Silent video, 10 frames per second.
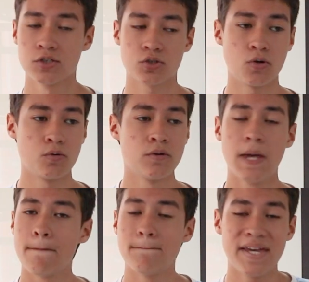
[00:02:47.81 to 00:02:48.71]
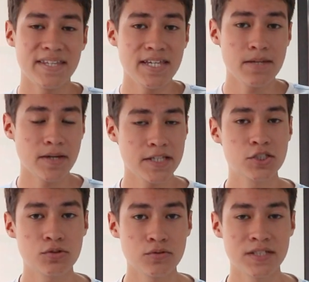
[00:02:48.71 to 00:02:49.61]
So many
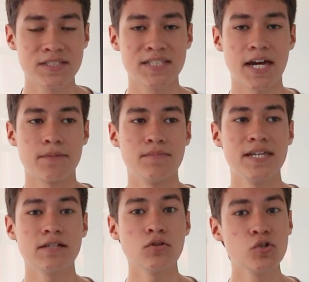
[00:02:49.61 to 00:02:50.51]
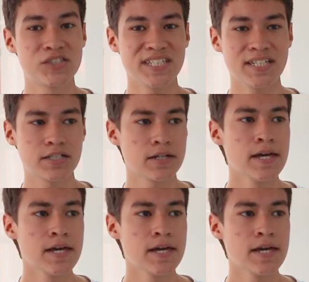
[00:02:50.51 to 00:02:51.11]
students can be losing